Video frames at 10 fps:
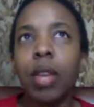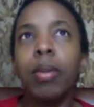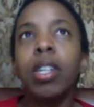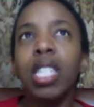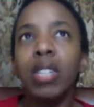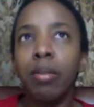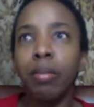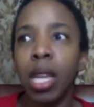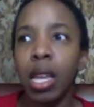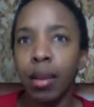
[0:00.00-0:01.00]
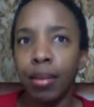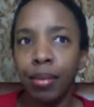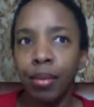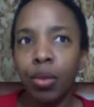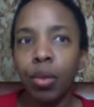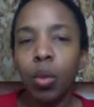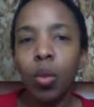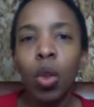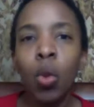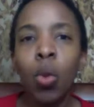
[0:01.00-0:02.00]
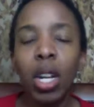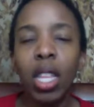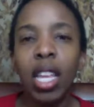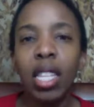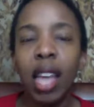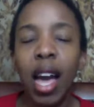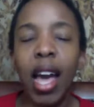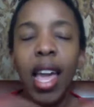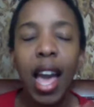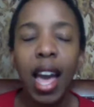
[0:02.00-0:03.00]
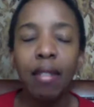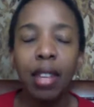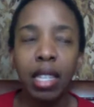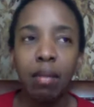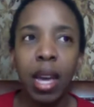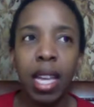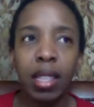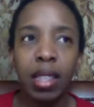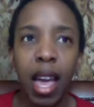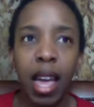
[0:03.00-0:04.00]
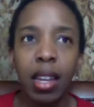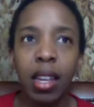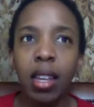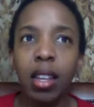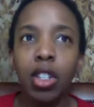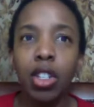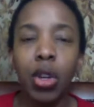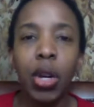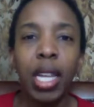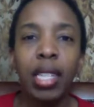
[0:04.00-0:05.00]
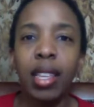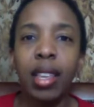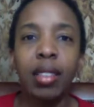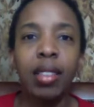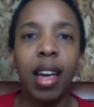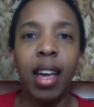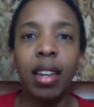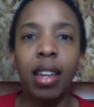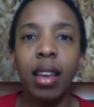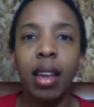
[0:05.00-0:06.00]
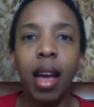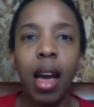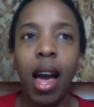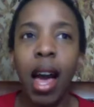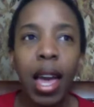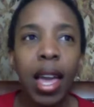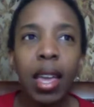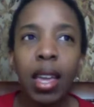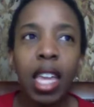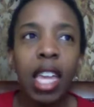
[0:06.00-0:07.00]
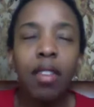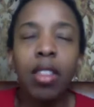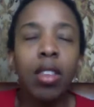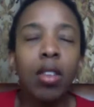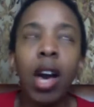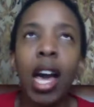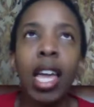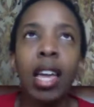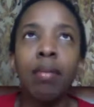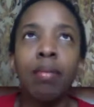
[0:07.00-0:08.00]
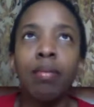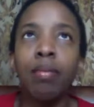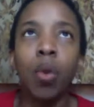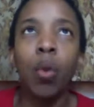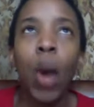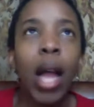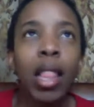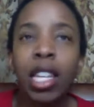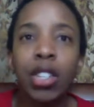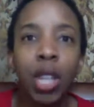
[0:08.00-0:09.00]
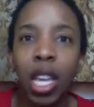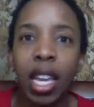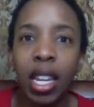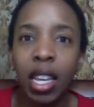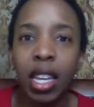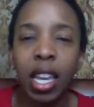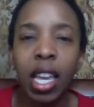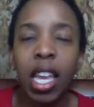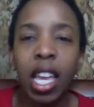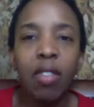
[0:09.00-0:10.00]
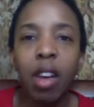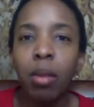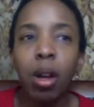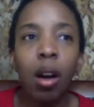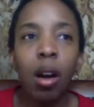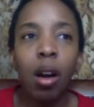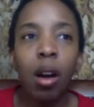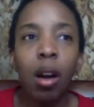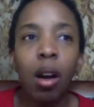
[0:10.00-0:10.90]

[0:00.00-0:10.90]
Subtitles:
personally for me, one of the things that I have as a mindset choice is that even though I am well educated, if I'm called